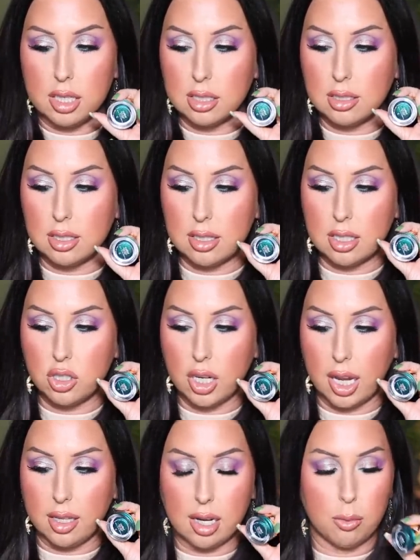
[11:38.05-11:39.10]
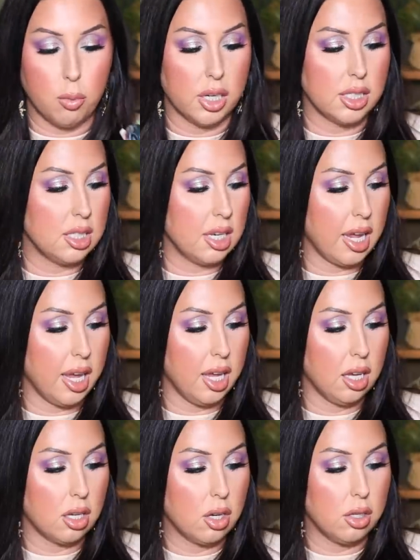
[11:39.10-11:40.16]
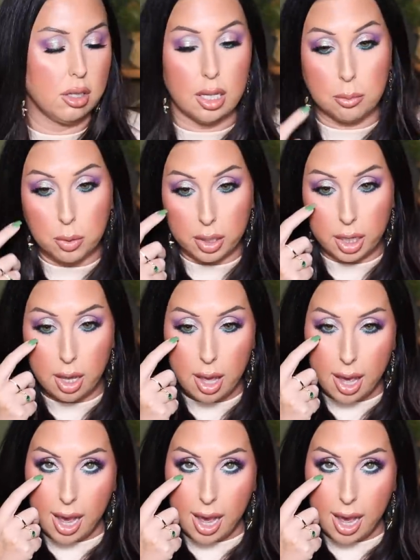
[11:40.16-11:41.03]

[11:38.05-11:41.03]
This is the shade that I'm wearing today, Calibri.